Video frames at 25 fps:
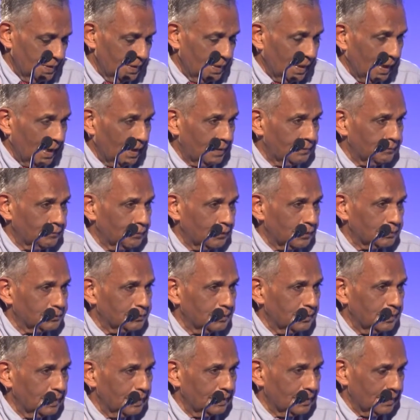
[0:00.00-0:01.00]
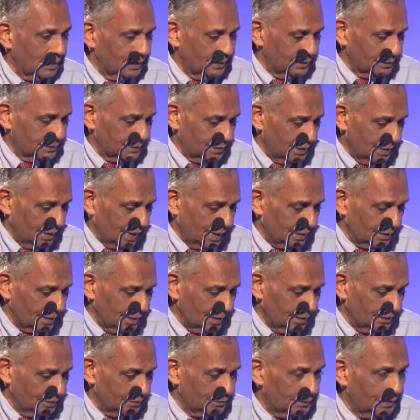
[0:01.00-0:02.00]
And fortunately, in Sri
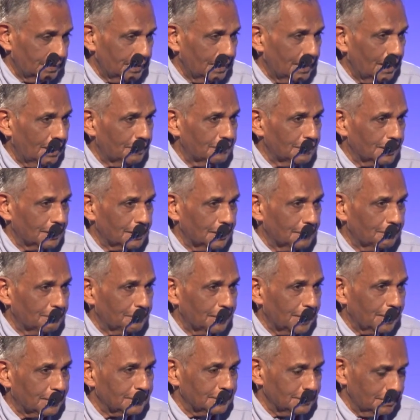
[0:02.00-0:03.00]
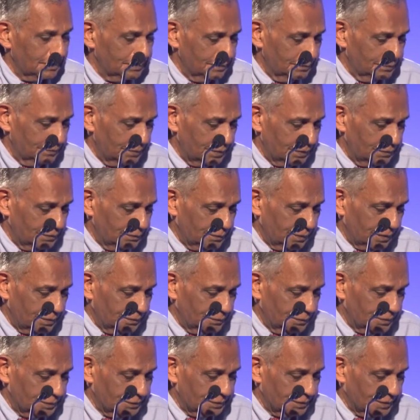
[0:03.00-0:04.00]
Lanka, we have a compact which for the
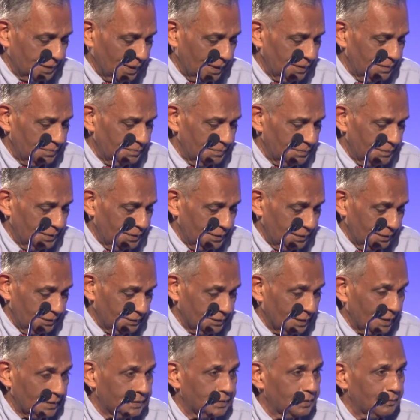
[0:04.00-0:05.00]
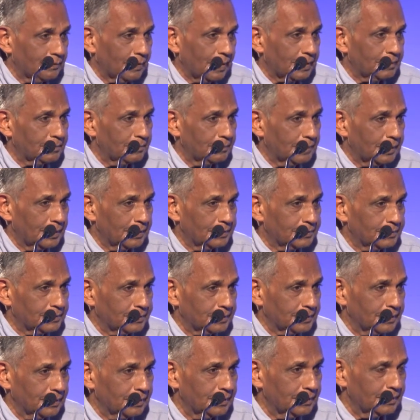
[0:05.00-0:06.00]
first time is under one
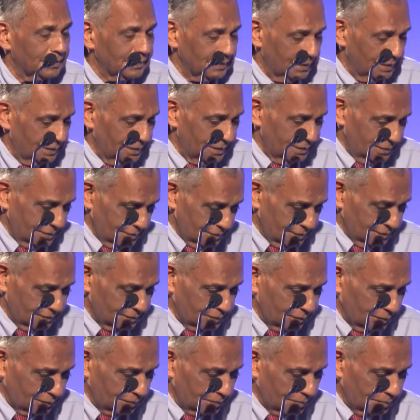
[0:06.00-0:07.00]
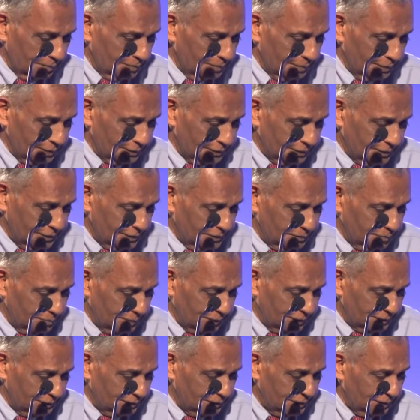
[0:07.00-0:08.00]
ministry, the Honorable Minister's
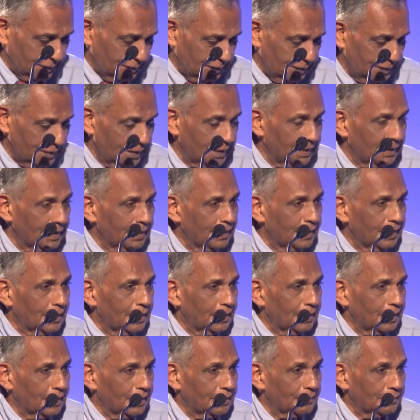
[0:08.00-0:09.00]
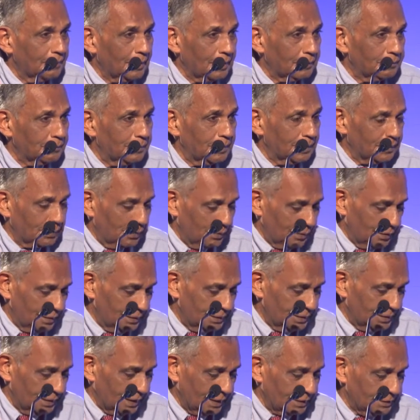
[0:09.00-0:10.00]
ministry, what we call
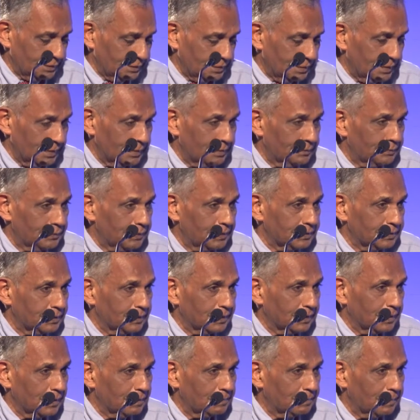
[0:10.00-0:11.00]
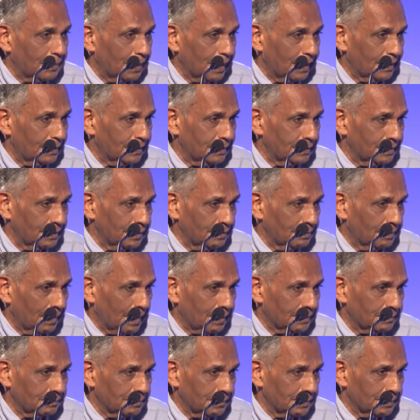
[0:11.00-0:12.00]
the National Physical Planning
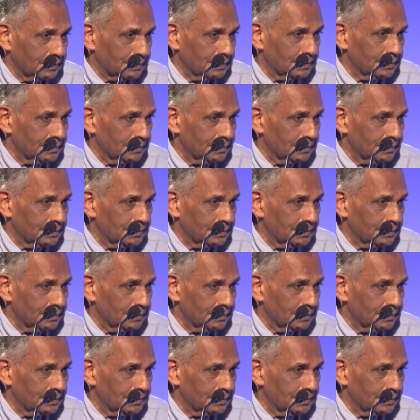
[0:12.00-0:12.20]
Department.